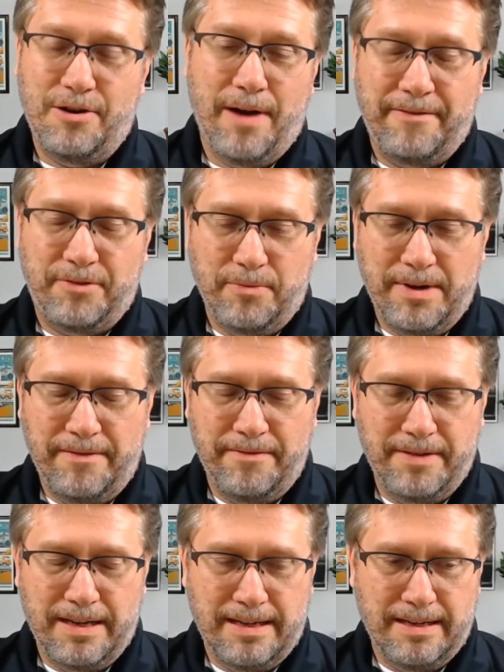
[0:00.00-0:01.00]
after
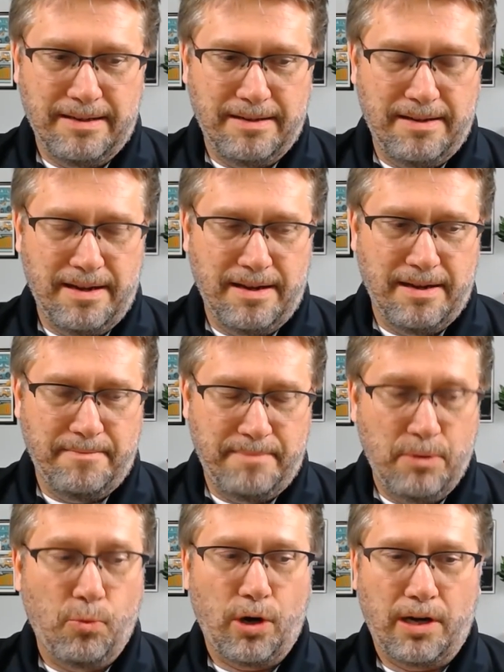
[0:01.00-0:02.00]
we've
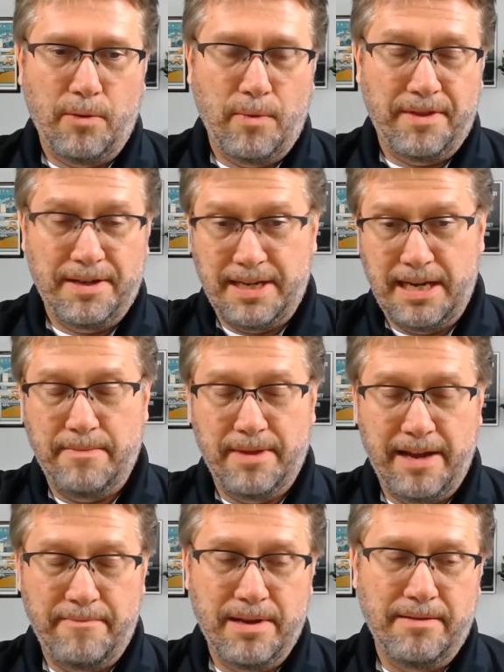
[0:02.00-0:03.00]
been working with the team and
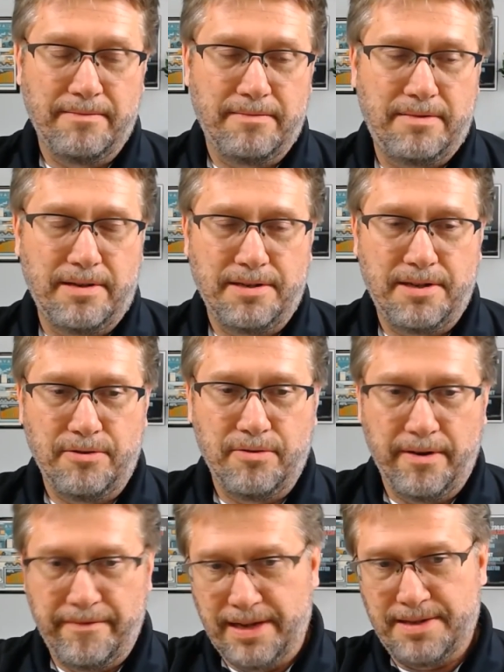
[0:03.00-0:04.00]
they've been
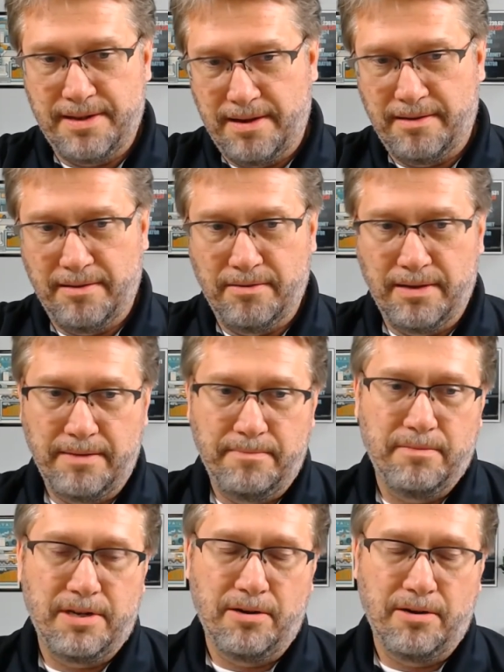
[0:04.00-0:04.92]
continuing to invest, not only,